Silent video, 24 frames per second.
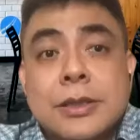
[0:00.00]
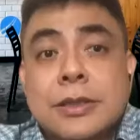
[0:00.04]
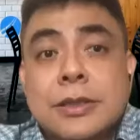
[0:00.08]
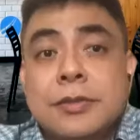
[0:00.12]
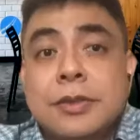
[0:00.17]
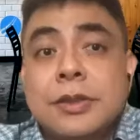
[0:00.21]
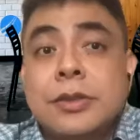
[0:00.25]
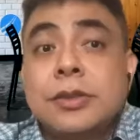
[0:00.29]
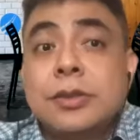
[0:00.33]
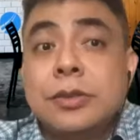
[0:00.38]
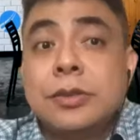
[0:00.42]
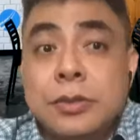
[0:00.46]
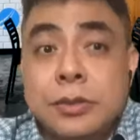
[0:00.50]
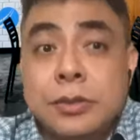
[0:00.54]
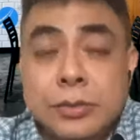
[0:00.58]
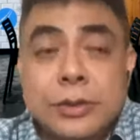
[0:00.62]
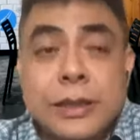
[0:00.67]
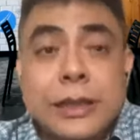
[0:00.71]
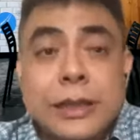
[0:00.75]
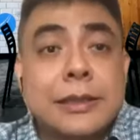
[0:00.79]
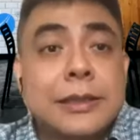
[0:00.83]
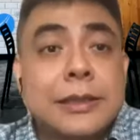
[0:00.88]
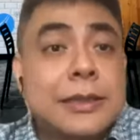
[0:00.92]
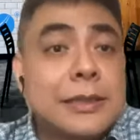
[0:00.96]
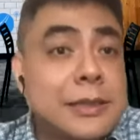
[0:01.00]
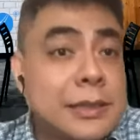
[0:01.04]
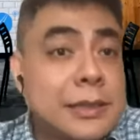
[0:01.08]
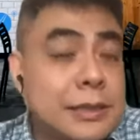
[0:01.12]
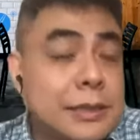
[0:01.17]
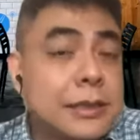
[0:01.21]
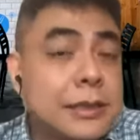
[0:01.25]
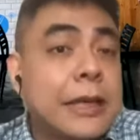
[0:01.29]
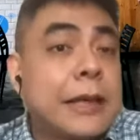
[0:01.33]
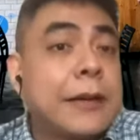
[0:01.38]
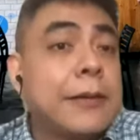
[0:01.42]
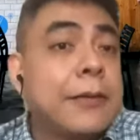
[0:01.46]
you don't do that, this
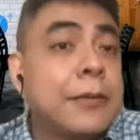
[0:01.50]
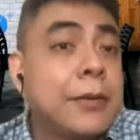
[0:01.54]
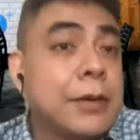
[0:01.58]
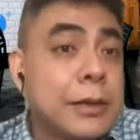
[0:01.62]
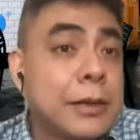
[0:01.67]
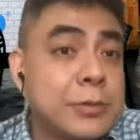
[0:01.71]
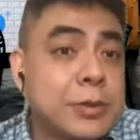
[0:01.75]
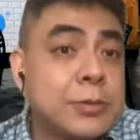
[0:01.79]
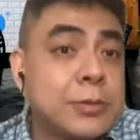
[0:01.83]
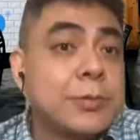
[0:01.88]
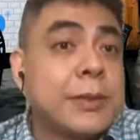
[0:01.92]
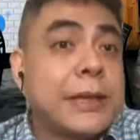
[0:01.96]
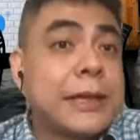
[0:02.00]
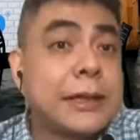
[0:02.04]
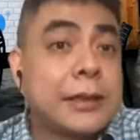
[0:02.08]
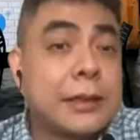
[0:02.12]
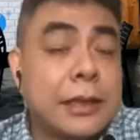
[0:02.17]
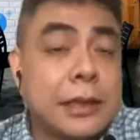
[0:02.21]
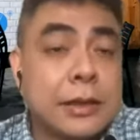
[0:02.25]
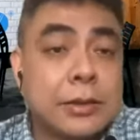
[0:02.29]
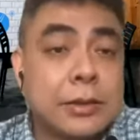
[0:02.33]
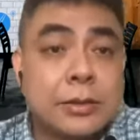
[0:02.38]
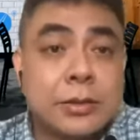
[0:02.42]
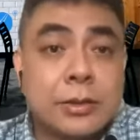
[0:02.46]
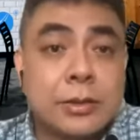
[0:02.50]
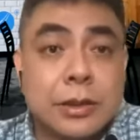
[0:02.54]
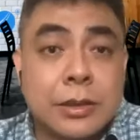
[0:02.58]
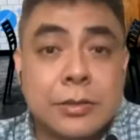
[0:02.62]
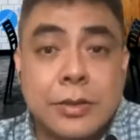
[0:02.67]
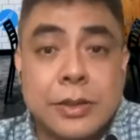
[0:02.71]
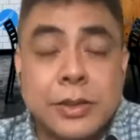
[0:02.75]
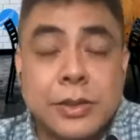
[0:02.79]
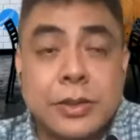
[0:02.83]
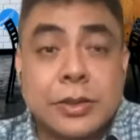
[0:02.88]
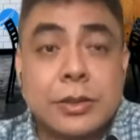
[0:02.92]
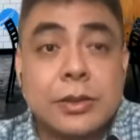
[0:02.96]
then comes back down to the
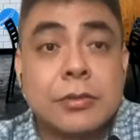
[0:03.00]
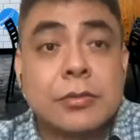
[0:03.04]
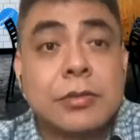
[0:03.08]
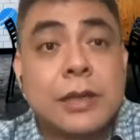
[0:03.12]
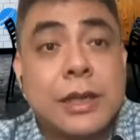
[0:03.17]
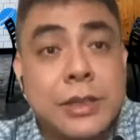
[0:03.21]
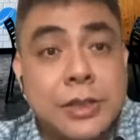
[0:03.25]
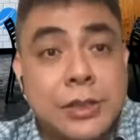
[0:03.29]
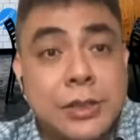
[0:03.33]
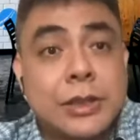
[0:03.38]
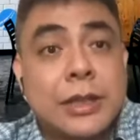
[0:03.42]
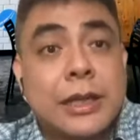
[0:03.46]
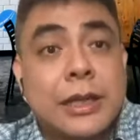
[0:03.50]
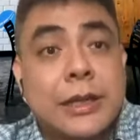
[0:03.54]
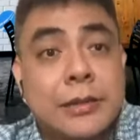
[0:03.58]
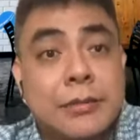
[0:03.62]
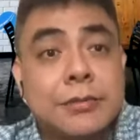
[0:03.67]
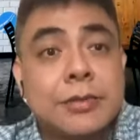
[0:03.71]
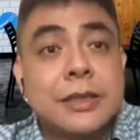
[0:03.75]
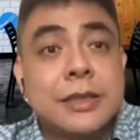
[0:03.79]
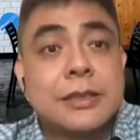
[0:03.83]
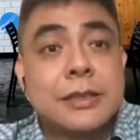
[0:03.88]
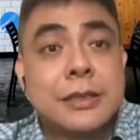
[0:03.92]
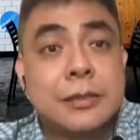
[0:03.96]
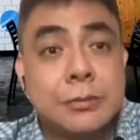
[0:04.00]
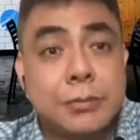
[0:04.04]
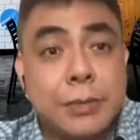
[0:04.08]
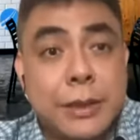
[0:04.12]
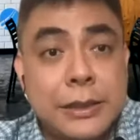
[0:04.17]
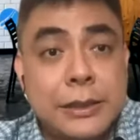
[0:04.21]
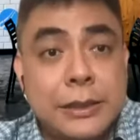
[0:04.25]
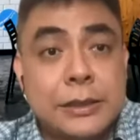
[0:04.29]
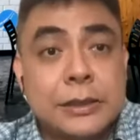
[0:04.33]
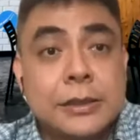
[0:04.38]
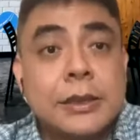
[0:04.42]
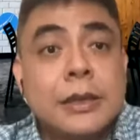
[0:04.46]
question of why should I invest in
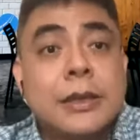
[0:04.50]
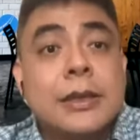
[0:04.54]
partner?